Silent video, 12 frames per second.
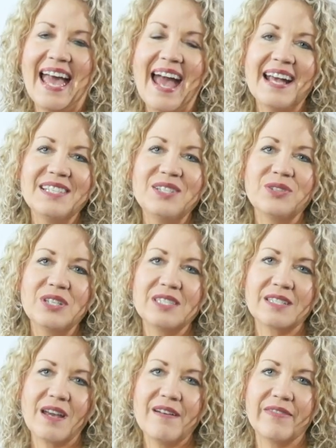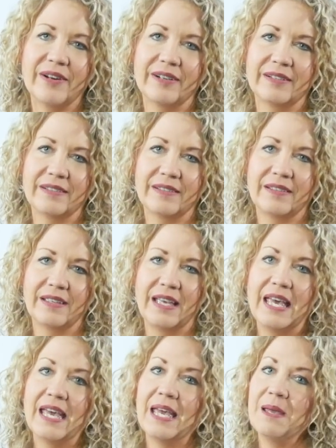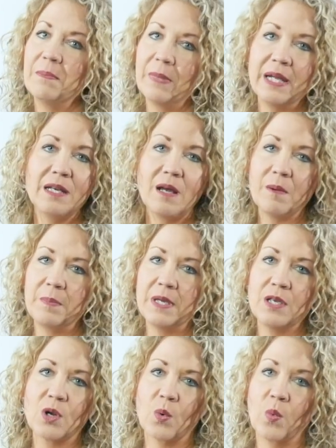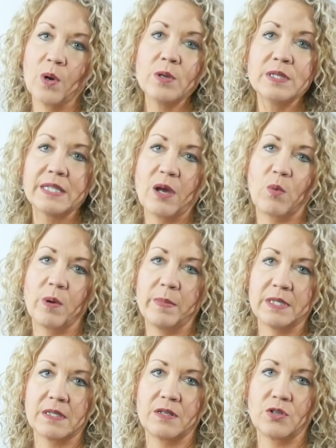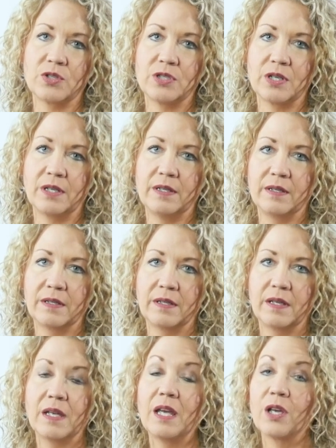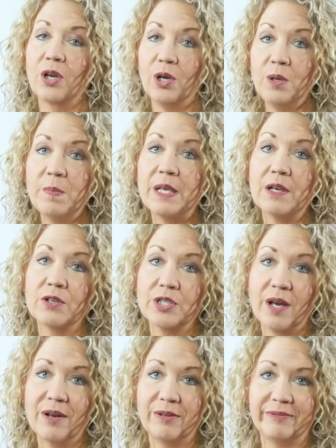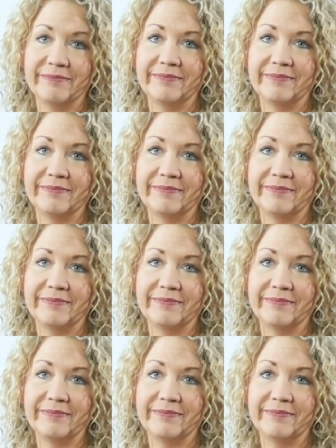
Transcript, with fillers: As you'll discover, it might not be your words that were misunderstood. It could be your tone.